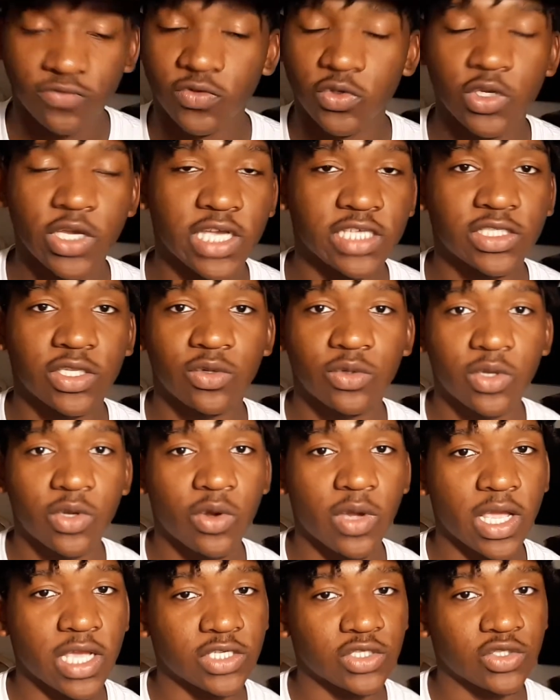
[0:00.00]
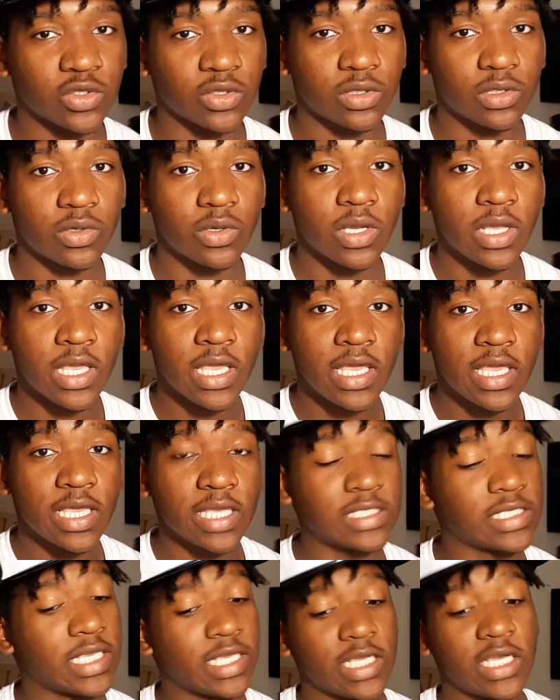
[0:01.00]
you guys don't know, Astro is
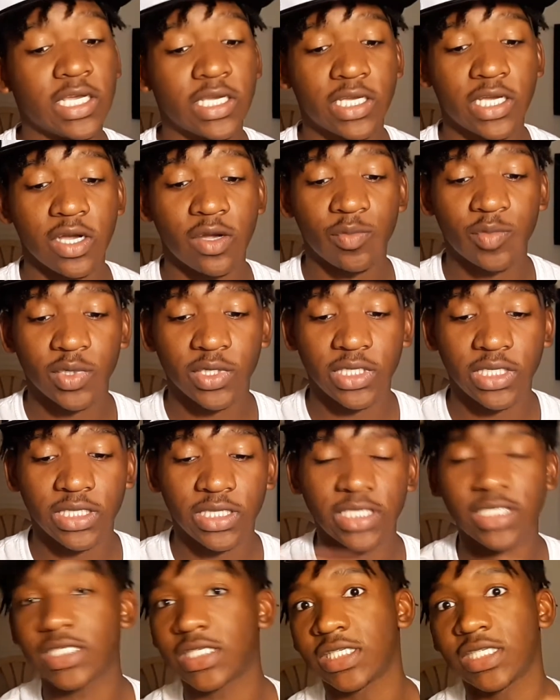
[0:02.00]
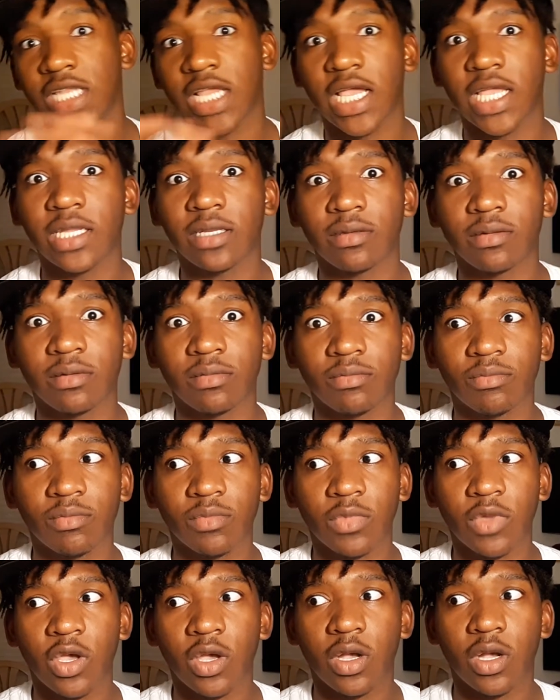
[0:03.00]
a good company. This is not
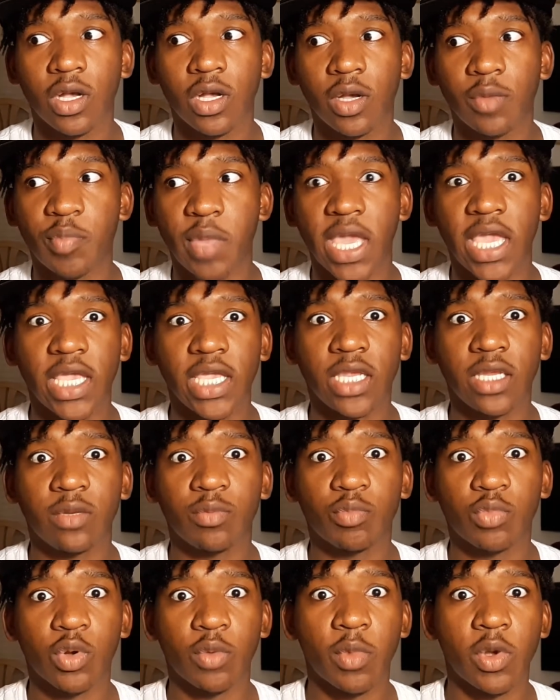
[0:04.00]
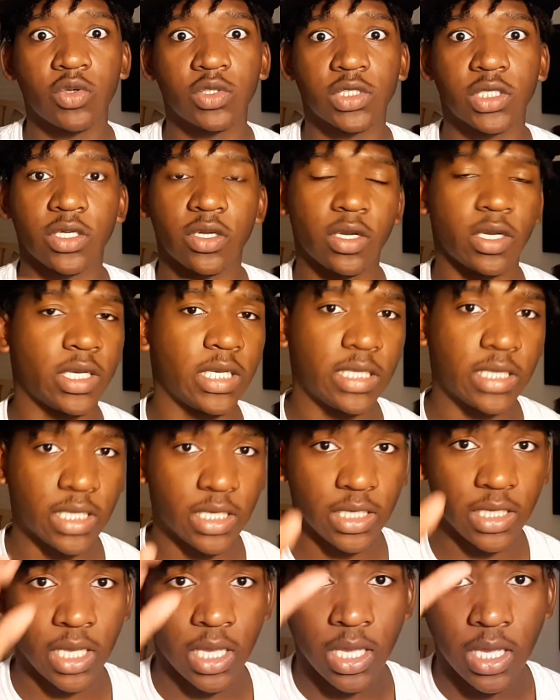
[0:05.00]
a paid promotion or anything.
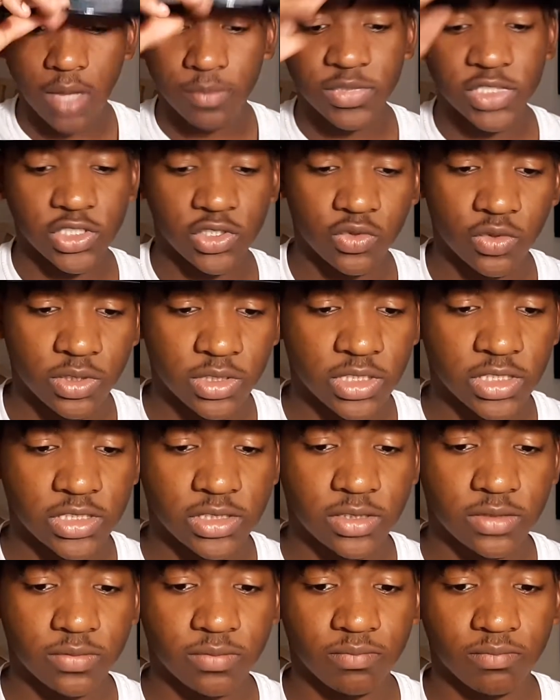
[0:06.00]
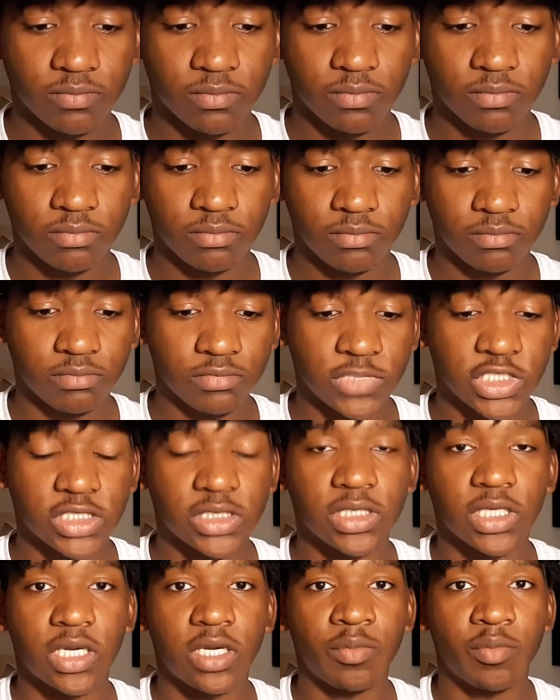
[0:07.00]
I'm just doing this just
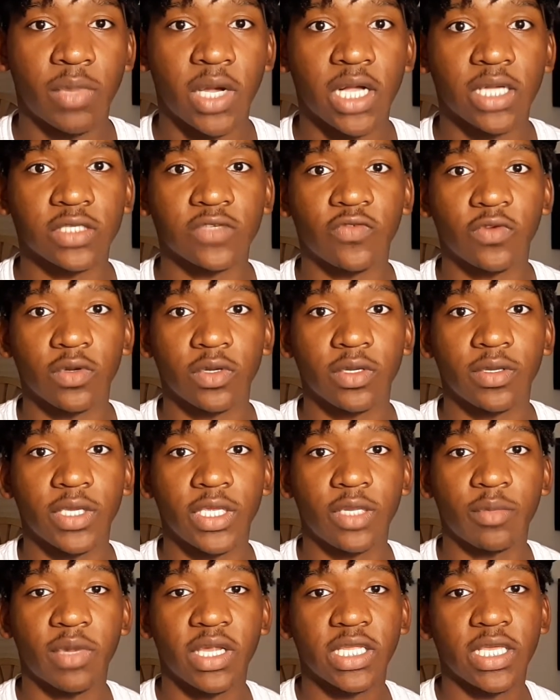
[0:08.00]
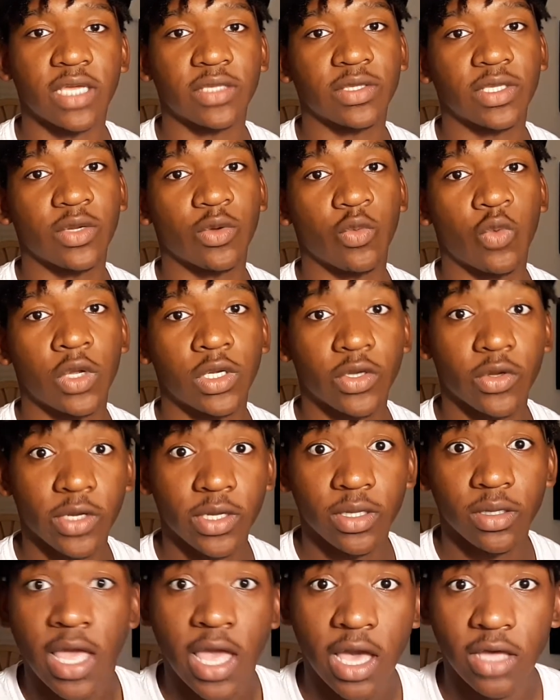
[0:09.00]
to unbox for anybody out there wondering
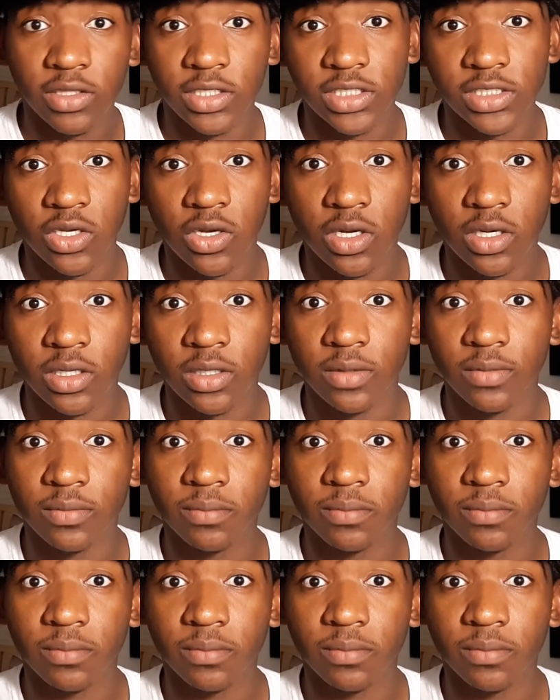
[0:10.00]
how these are.